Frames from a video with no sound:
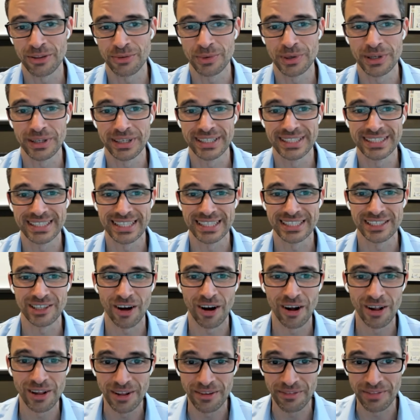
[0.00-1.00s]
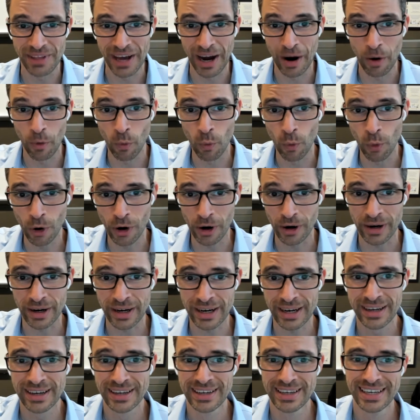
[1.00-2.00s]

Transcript: Really, it's because all of that work